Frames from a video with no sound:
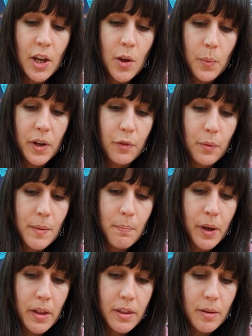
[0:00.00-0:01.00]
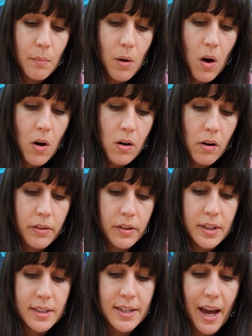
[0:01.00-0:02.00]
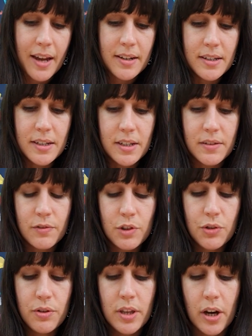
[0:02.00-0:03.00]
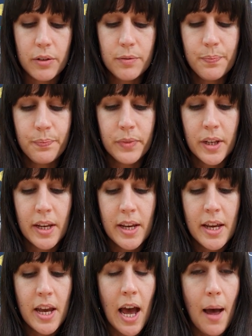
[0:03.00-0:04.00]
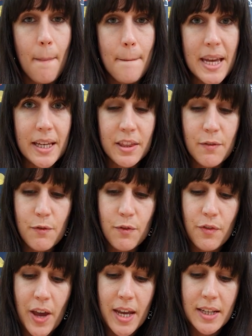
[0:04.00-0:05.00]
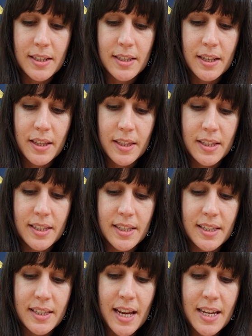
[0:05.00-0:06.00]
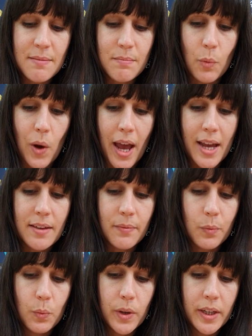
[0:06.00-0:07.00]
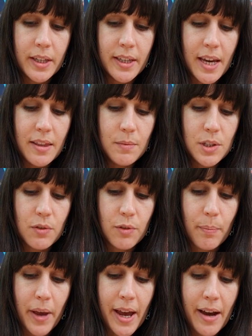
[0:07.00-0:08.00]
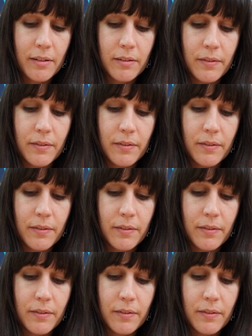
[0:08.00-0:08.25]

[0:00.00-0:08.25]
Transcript: But if we put them on the stand through the hole, make them face the same way, we can get them to repel.